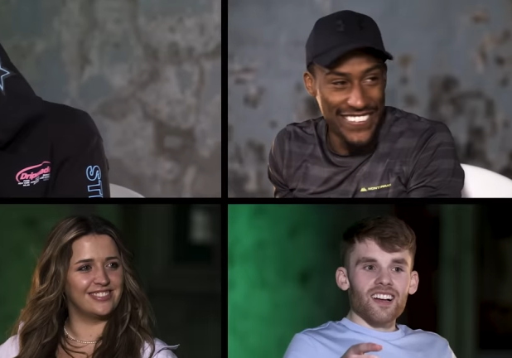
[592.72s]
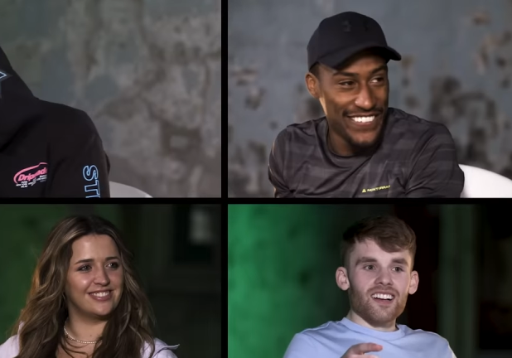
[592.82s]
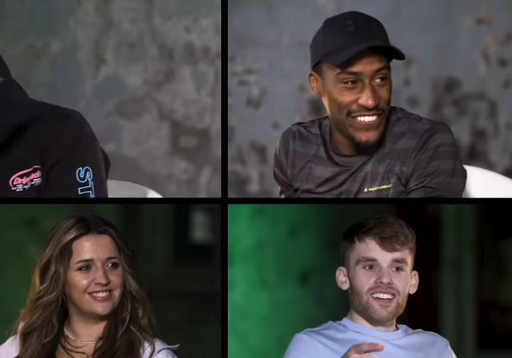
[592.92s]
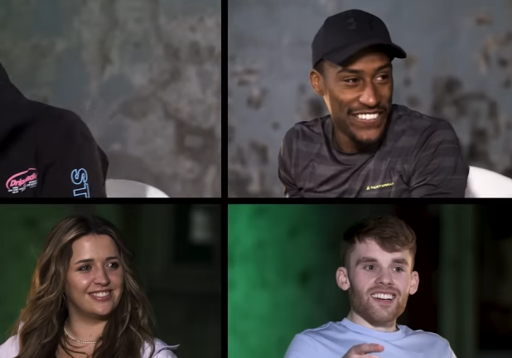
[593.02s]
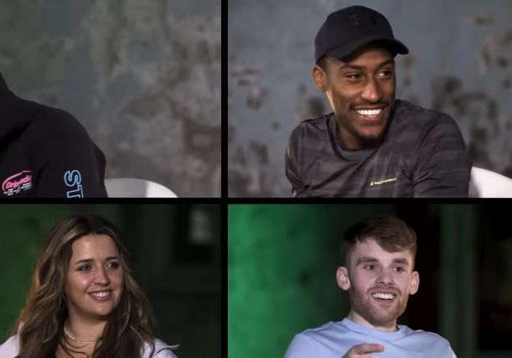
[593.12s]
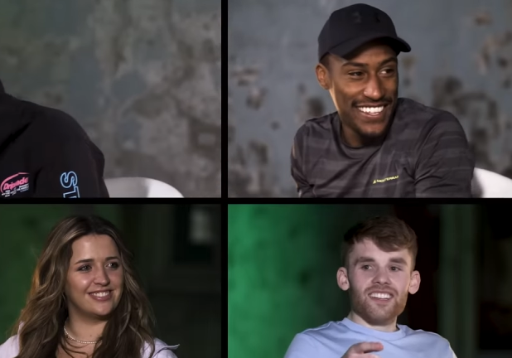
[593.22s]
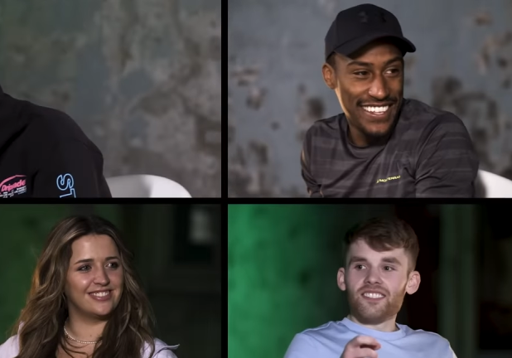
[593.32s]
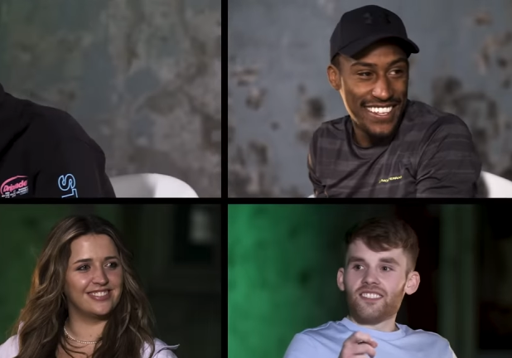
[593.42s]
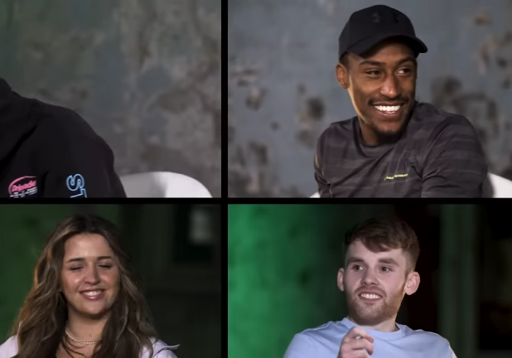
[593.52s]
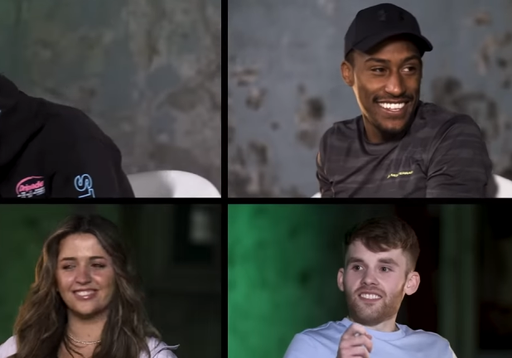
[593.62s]
Speaker 1: a. Now I
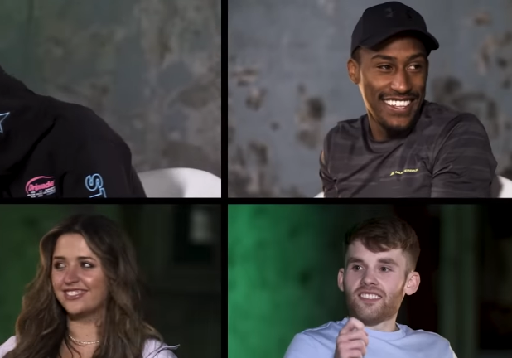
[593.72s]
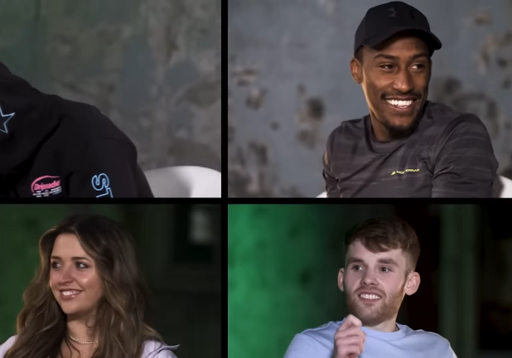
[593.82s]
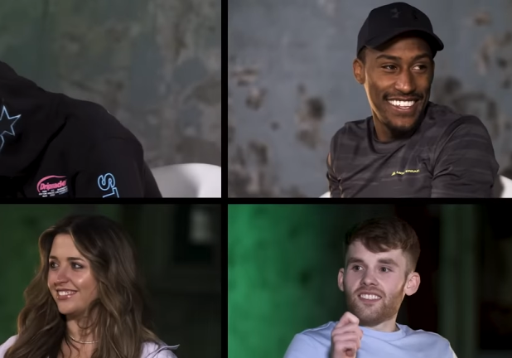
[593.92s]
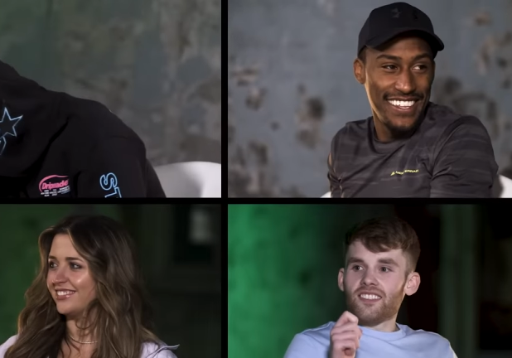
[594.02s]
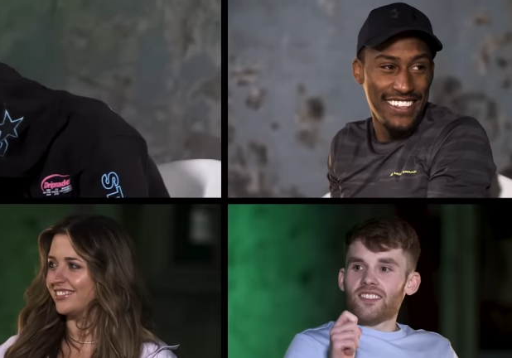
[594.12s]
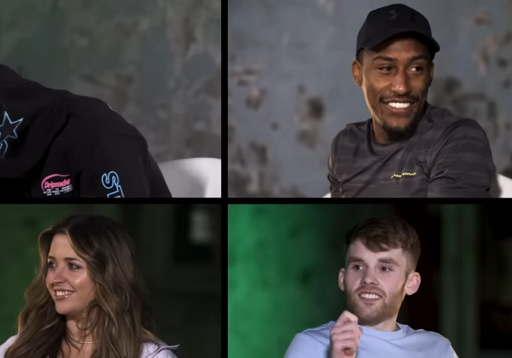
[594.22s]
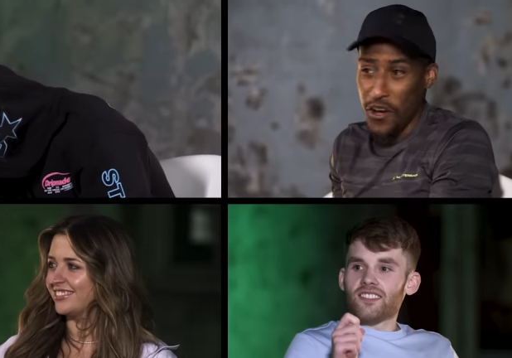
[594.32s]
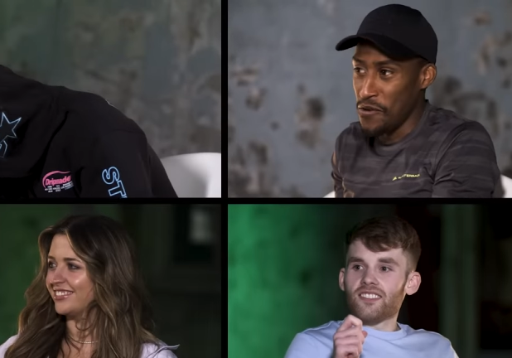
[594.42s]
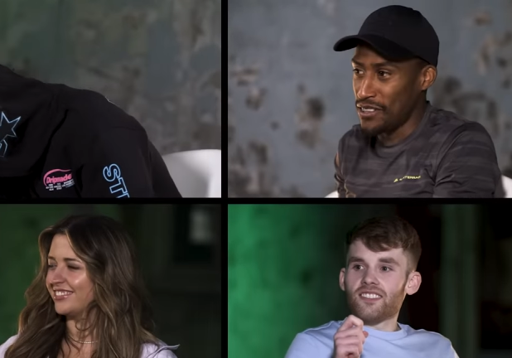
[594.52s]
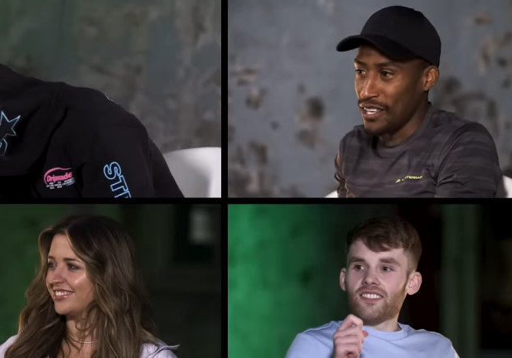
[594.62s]
know it's you.
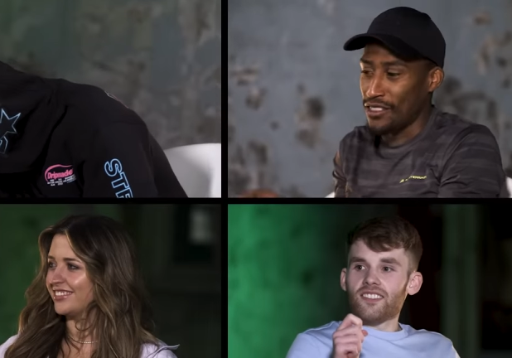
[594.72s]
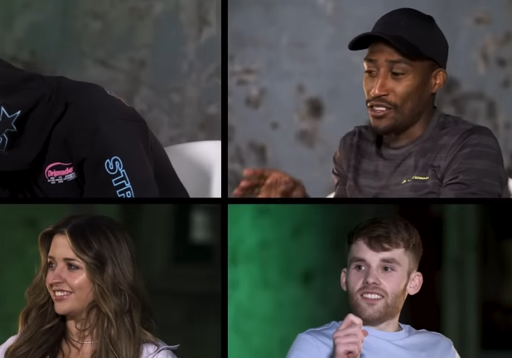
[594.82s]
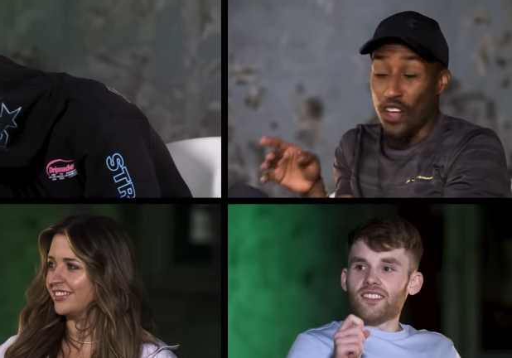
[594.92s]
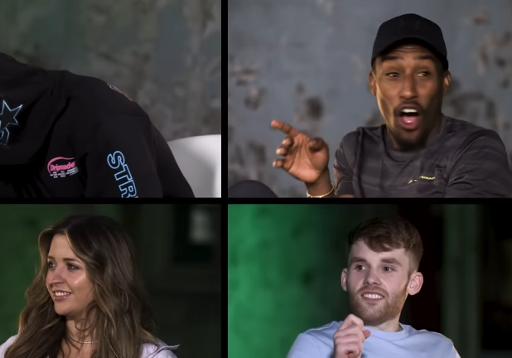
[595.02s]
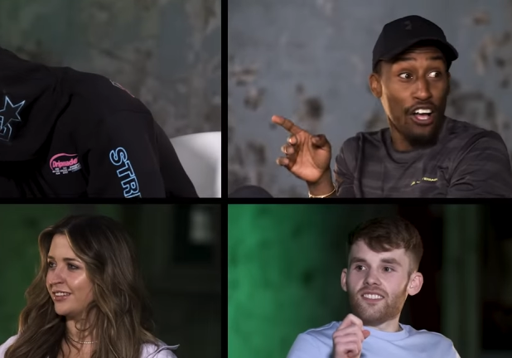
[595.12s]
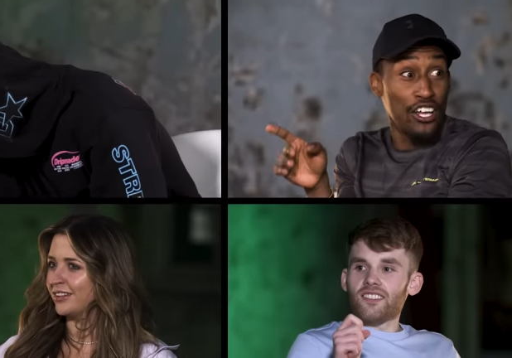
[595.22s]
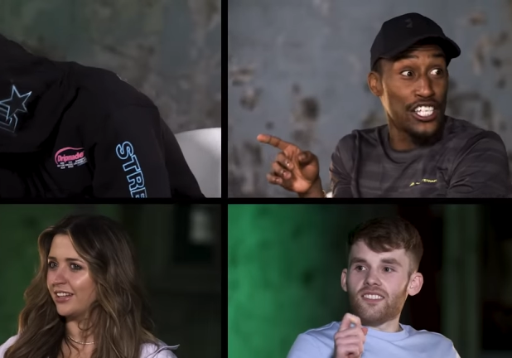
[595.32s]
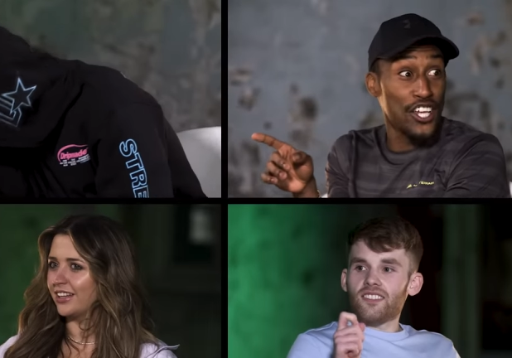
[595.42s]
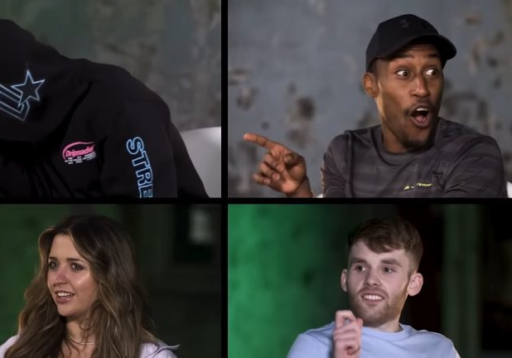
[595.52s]
No, it's darkest.